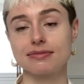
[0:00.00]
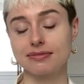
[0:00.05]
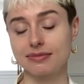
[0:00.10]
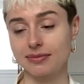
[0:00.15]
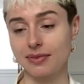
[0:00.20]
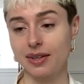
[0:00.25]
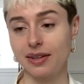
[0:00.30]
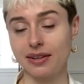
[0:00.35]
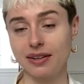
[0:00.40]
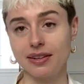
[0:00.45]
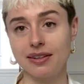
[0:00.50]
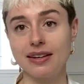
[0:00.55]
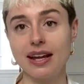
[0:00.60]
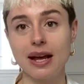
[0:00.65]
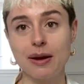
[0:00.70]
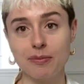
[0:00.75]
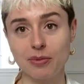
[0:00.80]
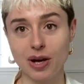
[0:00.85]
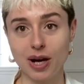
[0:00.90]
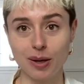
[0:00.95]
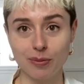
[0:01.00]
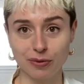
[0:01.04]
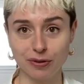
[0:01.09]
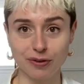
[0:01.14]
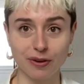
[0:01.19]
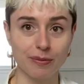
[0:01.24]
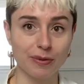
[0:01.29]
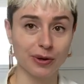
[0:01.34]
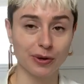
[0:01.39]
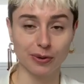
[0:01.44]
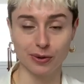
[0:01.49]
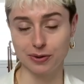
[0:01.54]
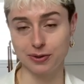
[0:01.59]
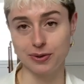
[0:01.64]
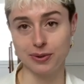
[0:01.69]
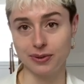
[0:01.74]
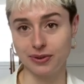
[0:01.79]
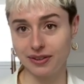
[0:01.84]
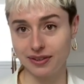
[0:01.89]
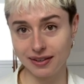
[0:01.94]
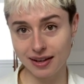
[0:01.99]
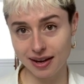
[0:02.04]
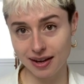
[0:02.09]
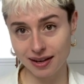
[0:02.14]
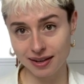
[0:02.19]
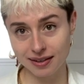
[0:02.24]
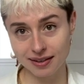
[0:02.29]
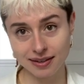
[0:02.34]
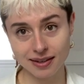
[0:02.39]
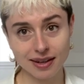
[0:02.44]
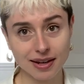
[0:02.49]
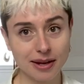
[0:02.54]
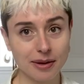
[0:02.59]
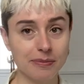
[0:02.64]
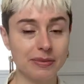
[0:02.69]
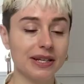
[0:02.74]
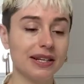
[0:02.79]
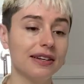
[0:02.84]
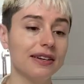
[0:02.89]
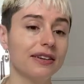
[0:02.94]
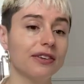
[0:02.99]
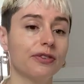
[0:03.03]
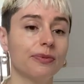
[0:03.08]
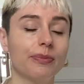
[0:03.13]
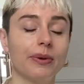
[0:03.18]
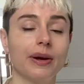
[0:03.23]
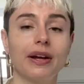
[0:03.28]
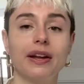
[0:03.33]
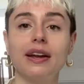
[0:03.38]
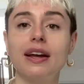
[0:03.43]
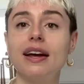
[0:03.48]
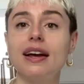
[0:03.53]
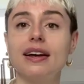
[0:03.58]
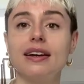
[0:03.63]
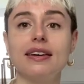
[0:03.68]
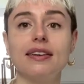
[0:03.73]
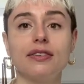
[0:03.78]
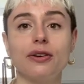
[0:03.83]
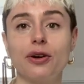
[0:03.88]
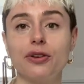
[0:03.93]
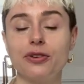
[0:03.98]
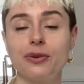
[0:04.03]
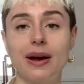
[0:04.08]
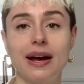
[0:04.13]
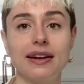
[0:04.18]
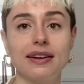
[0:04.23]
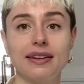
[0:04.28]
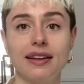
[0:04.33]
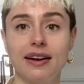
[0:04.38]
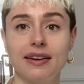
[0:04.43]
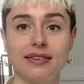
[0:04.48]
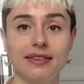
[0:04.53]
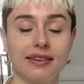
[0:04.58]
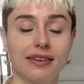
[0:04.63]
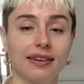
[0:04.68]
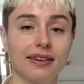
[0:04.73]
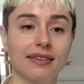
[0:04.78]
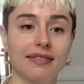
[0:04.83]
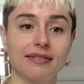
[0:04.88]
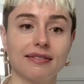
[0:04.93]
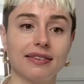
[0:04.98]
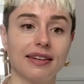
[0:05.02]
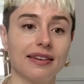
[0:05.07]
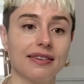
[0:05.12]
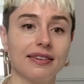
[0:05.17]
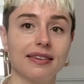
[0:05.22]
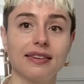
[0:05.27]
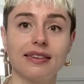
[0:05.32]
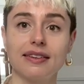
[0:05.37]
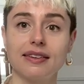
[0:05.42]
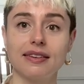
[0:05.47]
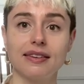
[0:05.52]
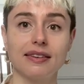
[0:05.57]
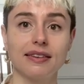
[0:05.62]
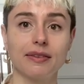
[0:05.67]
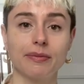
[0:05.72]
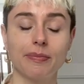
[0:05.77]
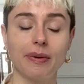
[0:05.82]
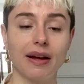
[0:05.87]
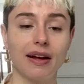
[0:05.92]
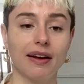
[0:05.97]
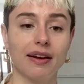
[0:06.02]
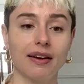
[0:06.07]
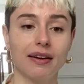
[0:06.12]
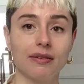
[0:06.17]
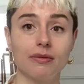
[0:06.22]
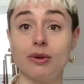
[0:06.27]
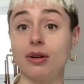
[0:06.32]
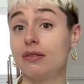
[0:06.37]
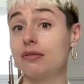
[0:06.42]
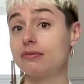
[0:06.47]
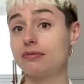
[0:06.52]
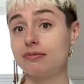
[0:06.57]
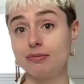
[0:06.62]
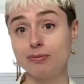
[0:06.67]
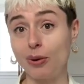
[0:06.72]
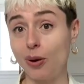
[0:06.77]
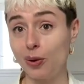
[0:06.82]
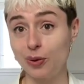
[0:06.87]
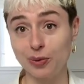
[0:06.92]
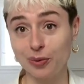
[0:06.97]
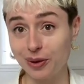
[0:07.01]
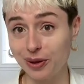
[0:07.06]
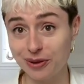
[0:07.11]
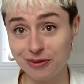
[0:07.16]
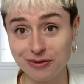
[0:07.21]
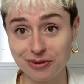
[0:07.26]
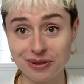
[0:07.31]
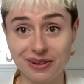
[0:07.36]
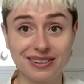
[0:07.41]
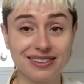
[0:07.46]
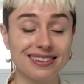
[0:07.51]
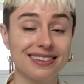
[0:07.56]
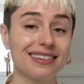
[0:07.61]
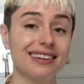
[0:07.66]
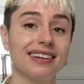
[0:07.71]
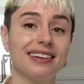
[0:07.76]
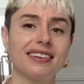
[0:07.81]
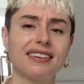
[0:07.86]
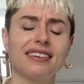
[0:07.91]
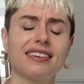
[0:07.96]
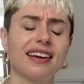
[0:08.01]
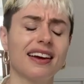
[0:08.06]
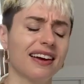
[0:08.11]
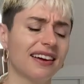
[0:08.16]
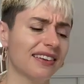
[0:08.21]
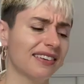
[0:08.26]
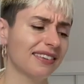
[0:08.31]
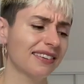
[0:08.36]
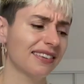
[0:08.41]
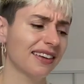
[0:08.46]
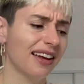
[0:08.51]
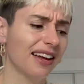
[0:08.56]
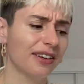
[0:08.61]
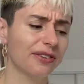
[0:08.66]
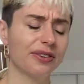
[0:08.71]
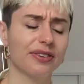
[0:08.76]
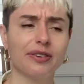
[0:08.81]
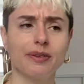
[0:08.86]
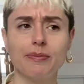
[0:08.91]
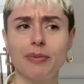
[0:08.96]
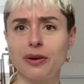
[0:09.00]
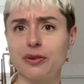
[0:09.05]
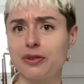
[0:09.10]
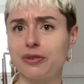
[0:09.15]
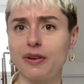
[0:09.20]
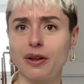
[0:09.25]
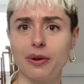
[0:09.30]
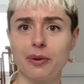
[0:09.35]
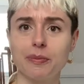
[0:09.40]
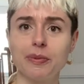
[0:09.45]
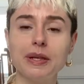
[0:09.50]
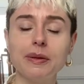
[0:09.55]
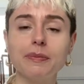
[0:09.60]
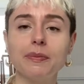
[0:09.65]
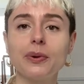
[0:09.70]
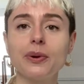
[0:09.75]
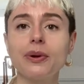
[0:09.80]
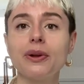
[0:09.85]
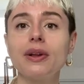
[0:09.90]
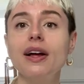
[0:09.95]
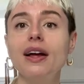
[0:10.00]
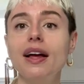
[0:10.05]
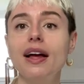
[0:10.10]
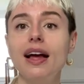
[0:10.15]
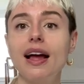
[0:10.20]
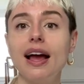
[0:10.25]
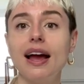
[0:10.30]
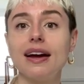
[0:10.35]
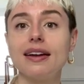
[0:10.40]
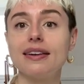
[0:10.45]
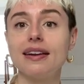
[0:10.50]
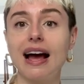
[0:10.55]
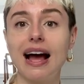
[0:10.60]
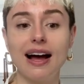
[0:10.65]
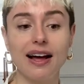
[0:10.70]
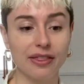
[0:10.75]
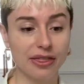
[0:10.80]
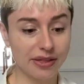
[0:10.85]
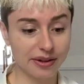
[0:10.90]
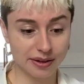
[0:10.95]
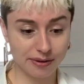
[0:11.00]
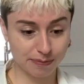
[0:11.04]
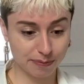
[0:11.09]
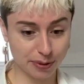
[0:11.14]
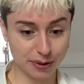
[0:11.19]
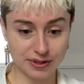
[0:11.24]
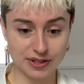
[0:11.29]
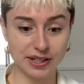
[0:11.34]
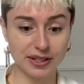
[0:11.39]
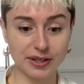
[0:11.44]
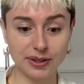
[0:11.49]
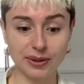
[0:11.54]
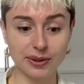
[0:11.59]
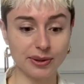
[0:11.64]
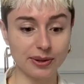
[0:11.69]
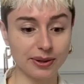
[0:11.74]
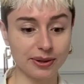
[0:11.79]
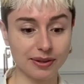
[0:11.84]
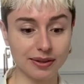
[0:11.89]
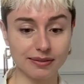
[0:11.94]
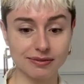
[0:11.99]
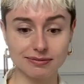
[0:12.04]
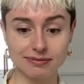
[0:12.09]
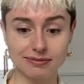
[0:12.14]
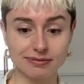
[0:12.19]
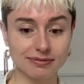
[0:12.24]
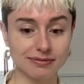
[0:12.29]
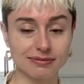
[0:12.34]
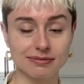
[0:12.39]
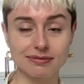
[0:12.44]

The name comes from a Gertrude Stein piece, but he's also analyzing sentences by, well, Baldwin, for instance, and just a bunch of other people, and the particular